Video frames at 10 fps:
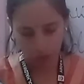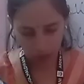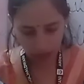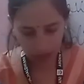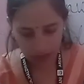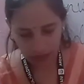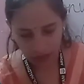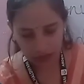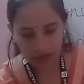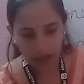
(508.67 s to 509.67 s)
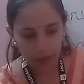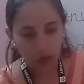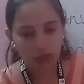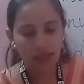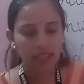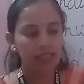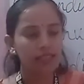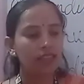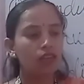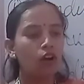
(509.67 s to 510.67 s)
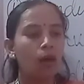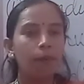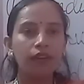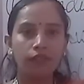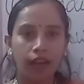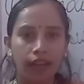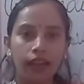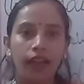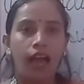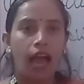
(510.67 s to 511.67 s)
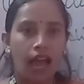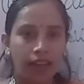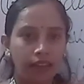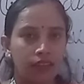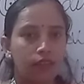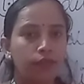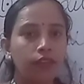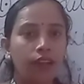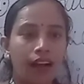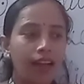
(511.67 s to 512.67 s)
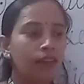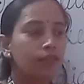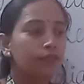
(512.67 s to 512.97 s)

Okay, suppose this is a copper wire and we are